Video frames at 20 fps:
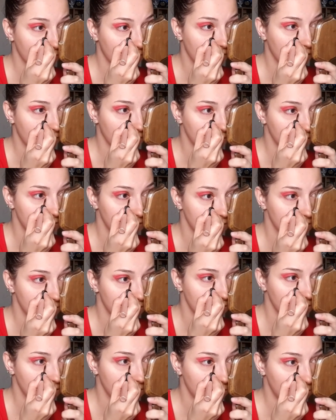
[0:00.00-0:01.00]
and
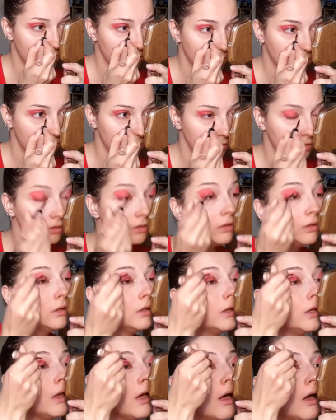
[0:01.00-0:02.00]
inner corner
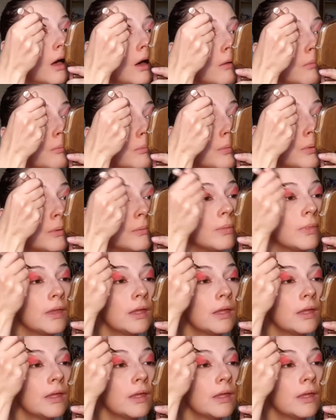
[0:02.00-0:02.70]
up